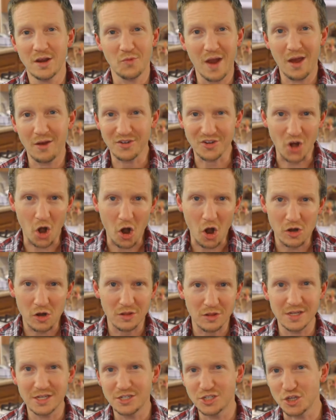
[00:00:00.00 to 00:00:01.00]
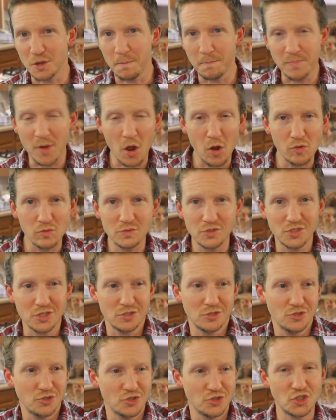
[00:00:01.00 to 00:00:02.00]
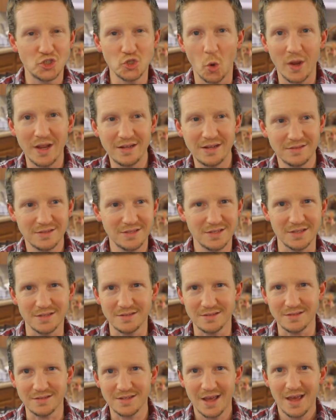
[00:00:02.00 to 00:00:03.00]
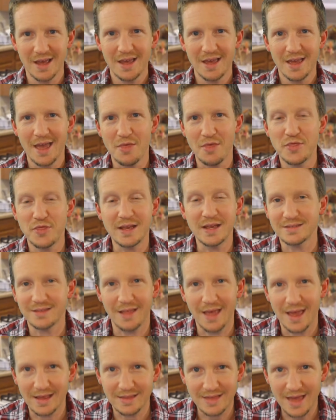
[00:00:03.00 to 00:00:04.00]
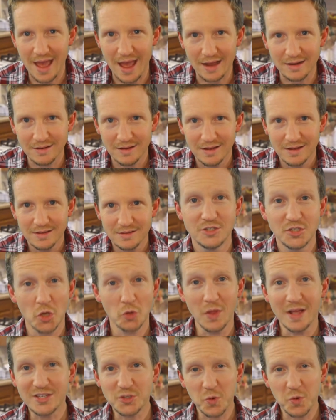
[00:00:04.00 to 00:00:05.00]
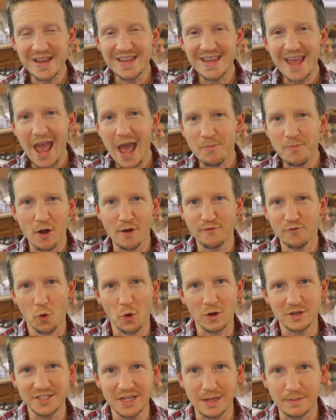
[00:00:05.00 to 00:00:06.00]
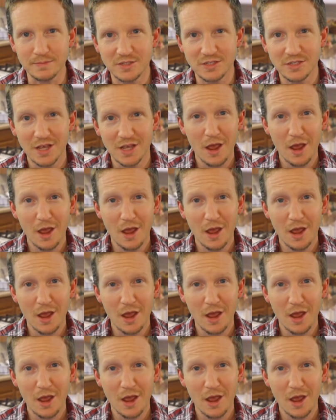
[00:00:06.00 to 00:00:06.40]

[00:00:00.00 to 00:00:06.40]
around cartilage and bones and joints and things like that. So let's recap our 4 tips.